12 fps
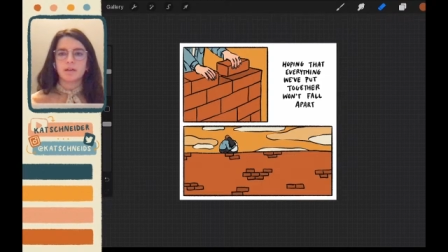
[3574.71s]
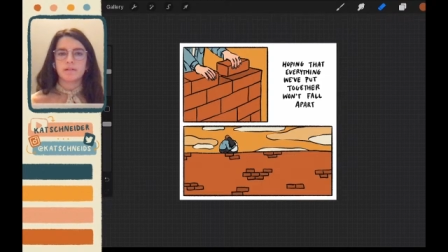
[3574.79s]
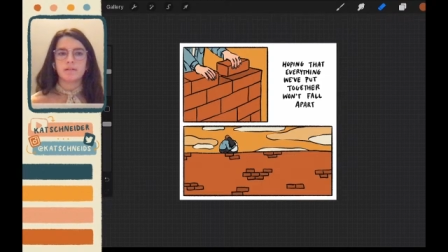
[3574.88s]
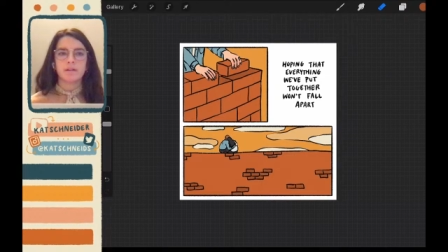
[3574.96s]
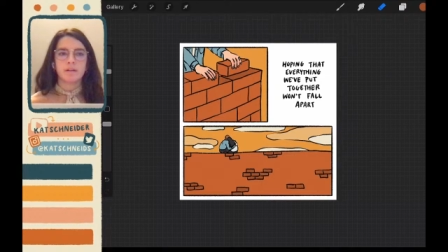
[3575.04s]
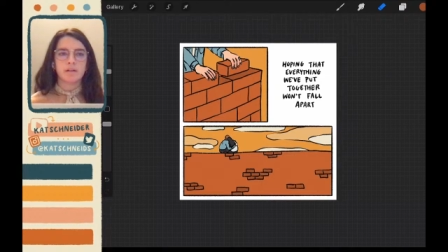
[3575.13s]
I
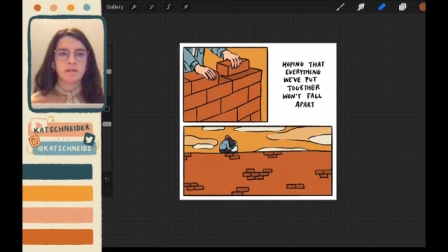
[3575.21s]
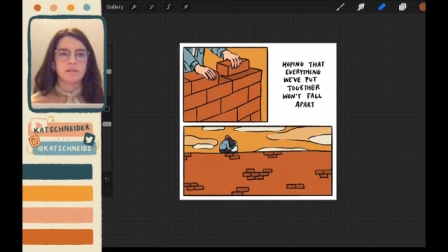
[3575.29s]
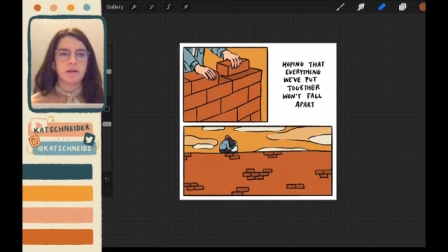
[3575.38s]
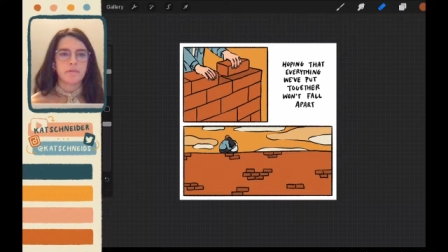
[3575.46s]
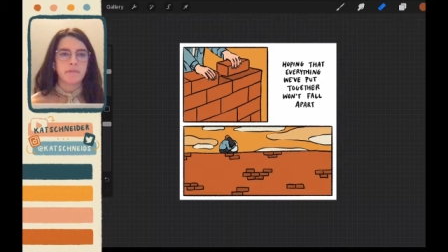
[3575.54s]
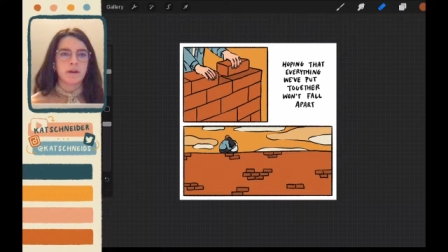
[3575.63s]
think,
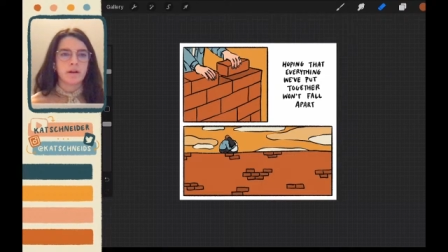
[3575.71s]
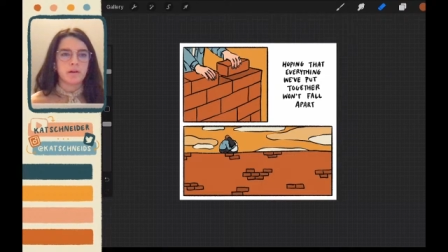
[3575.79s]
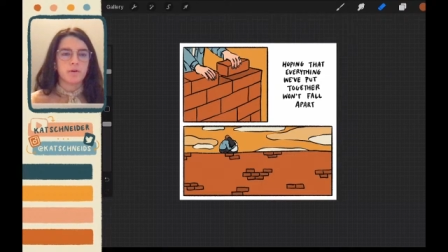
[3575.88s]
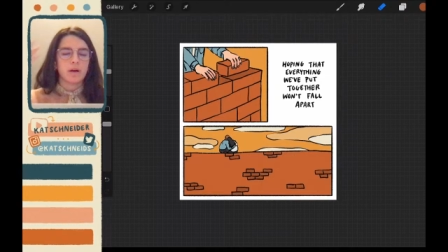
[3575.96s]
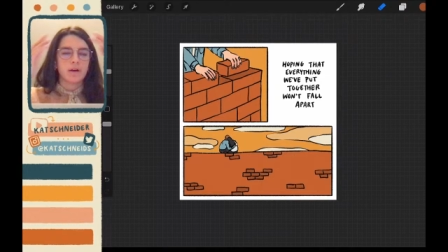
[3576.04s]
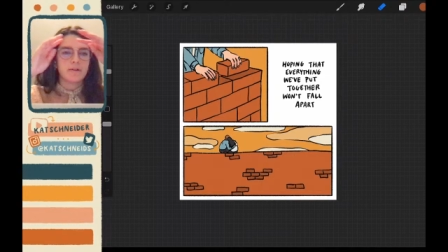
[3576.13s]
now that I
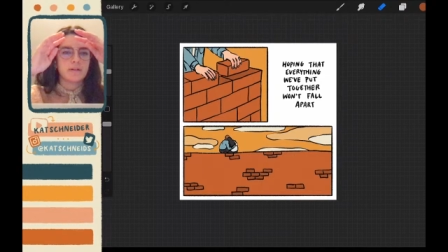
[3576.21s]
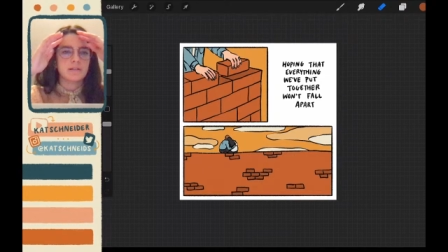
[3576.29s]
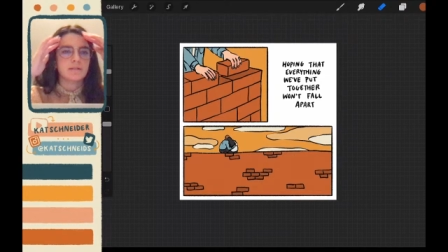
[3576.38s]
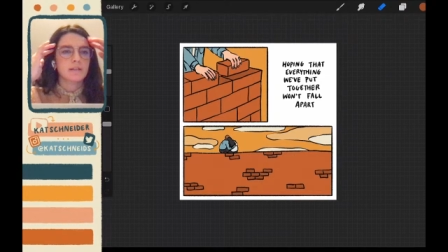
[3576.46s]
know how to